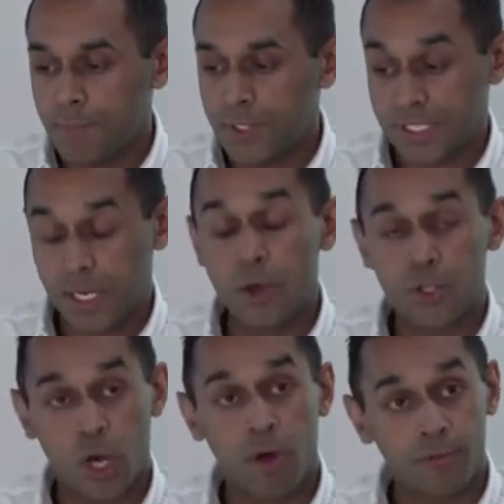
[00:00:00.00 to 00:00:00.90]

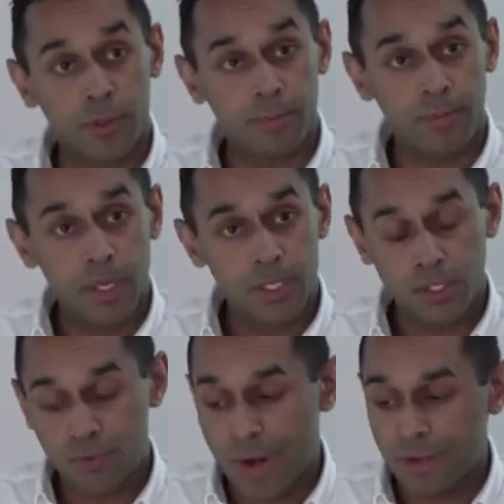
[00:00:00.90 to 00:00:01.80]
disclosure of them
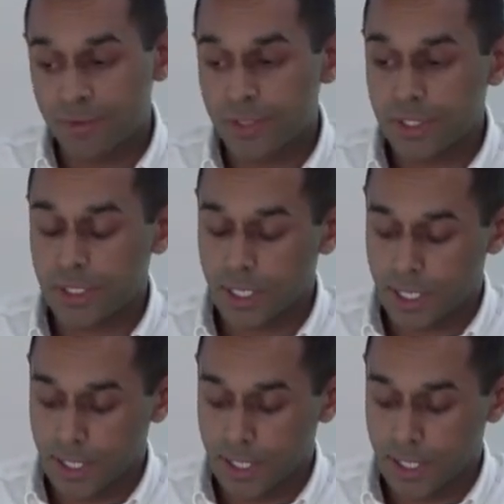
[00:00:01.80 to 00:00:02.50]
to relevant